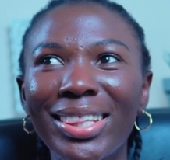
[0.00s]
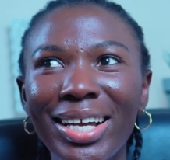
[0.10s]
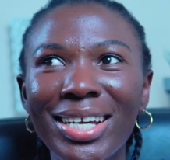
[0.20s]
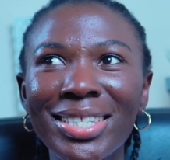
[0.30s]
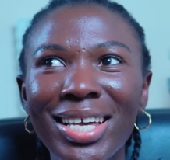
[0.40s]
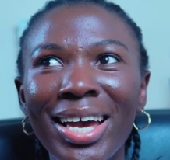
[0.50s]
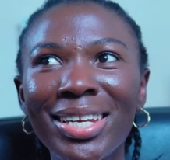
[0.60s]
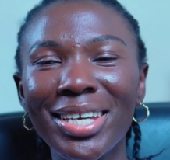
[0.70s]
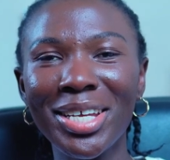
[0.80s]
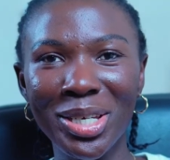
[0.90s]
Like I
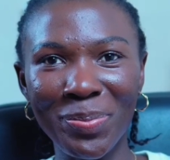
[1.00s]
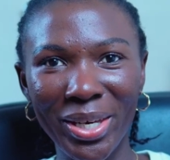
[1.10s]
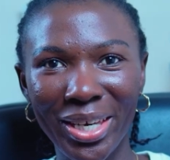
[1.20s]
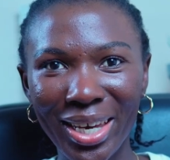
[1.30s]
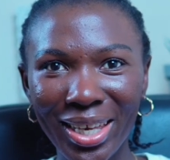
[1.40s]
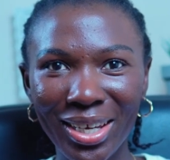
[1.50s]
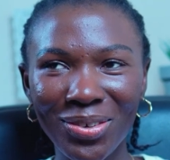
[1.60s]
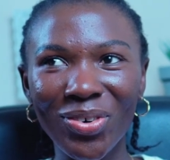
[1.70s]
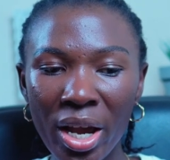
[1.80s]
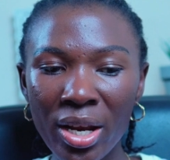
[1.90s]
said in the
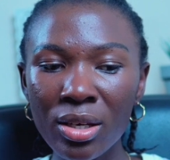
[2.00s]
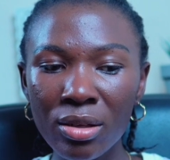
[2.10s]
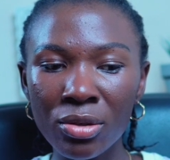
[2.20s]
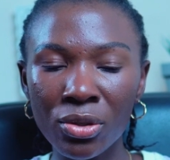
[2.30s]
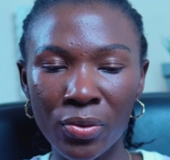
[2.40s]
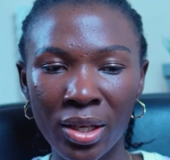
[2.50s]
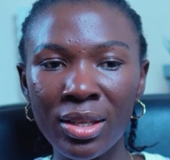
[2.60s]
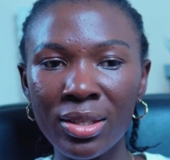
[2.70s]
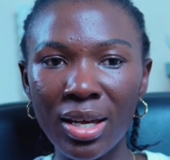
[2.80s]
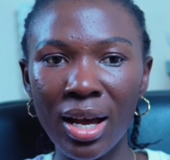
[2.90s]
beginning, when
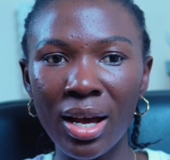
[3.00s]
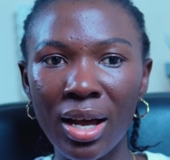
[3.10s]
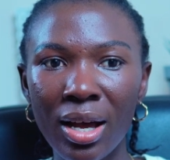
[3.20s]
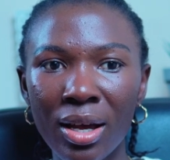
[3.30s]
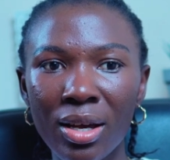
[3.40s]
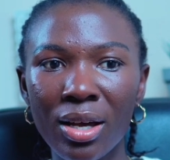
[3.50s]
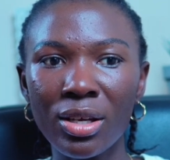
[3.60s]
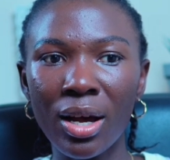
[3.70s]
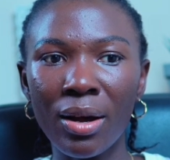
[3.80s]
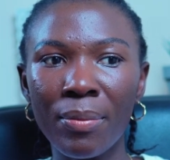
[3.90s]
students are
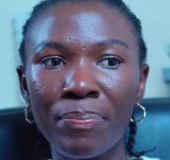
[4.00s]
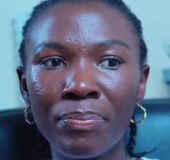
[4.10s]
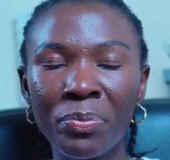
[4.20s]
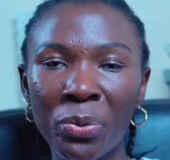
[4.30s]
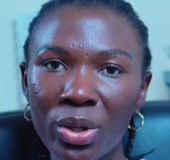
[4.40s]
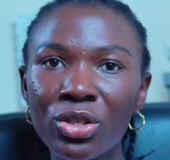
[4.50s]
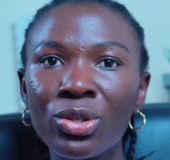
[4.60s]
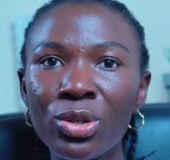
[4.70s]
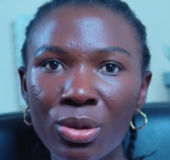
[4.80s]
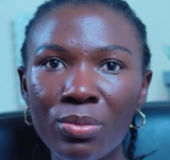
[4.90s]

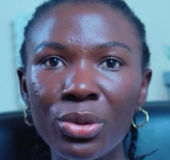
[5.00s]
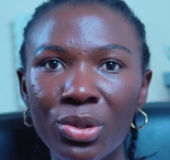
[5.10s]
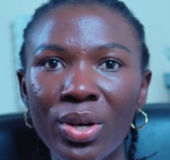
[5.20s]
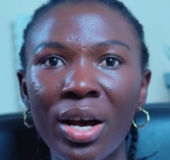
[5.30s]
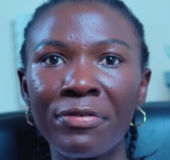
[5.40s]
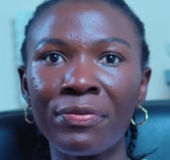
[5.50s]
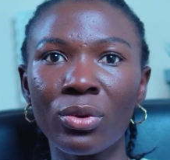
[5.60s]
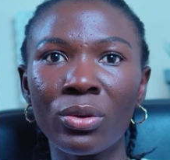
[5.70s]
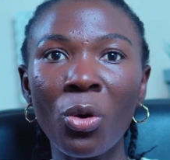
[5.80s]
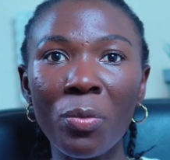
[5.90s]
presumed to have
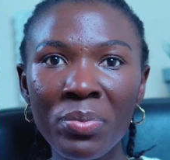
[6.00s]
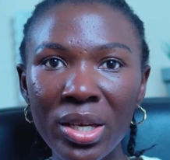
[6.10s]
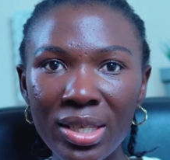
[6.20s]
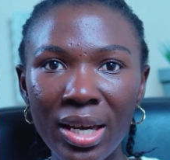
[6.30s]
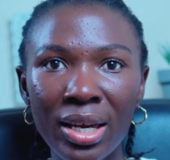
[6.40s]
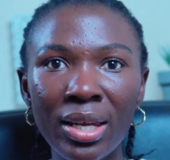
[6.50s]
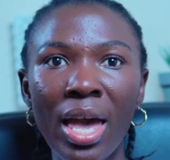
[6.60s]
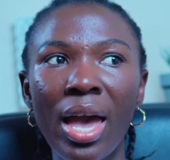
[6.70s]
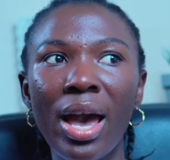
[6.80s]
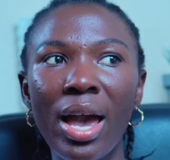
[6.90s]
committed
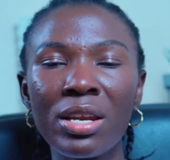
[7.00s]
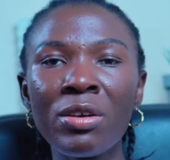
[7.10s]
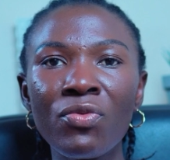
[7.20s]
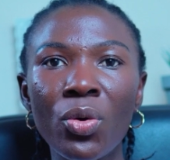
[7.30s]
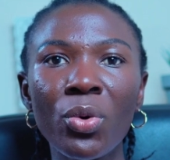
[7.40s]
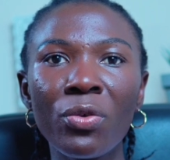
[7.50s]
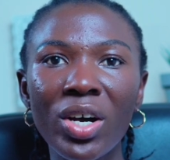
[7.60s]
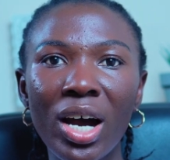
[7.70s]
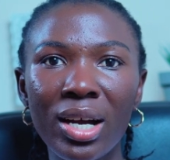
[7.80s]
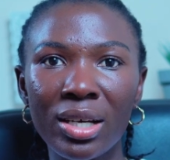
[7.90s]
any form
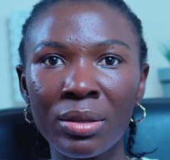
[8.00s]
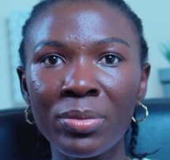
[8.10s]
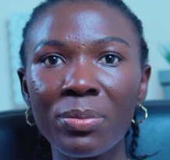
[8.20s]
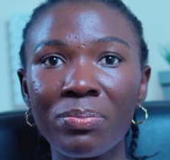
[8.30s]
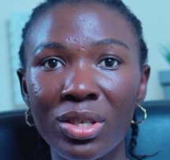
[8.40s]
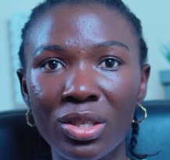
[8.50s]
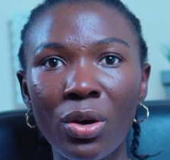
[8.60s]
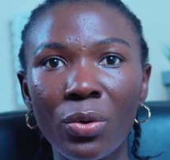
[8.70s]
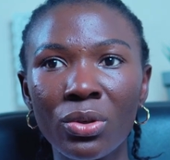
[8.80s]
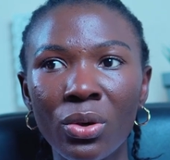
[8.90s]
of academic
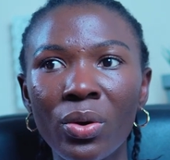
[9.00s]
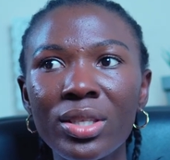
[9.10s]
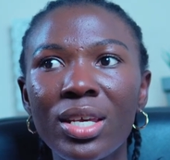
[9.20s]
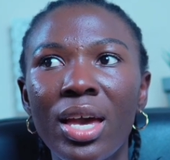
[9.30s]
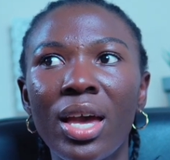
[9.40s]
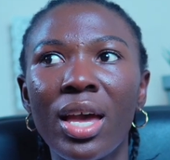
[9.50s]
misconduct,